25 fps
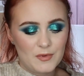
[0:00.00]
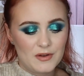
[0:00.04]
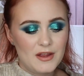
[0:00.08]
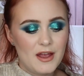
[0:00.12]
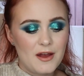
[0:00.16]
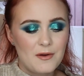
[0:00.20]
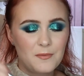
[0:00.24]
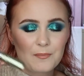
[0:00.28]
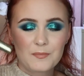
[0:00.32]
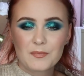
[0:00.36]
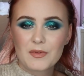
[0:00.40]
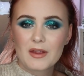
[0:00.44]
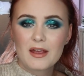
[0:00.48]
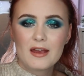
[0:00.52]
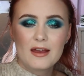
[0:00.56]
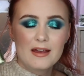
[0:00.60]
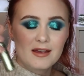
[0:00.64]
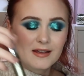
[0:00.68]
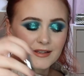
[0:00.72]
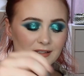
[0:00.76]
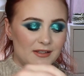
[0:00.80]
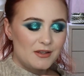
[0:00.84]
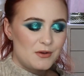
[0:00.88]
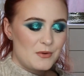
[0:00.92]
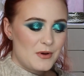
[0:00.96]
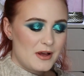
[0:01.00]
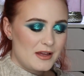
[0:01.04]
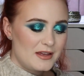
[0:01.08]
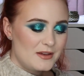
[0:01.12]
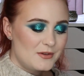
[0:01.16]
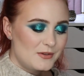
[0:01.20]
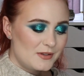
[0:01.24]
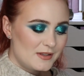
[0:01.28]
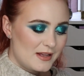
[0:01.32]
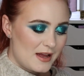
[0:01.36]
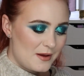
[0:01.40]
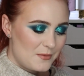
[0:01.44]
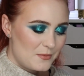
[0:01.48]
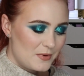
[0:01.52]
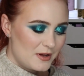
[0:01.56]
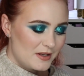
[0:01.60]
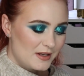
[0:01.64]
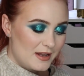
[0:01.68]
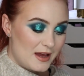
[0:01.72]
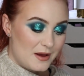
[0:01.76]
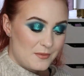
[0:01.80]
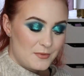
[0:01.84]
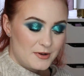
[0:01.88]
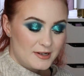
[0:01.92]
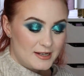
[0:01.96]
But yeah, so I used that
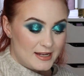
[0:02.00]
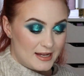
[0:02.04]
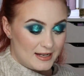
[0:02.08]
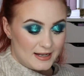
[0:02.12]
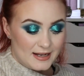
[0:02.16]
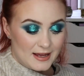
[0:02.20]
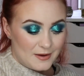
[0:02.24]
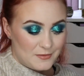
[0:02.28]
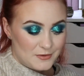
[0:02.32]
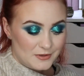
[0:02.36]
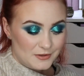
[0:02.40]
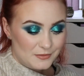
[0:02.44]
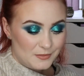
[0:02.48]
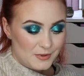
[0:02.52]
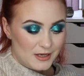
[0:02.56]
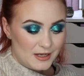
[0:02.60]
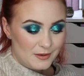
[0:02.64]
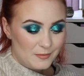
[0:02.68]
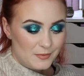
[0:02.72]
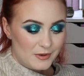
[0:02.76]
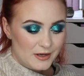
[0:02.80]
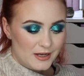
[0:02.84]
one that way, and that was really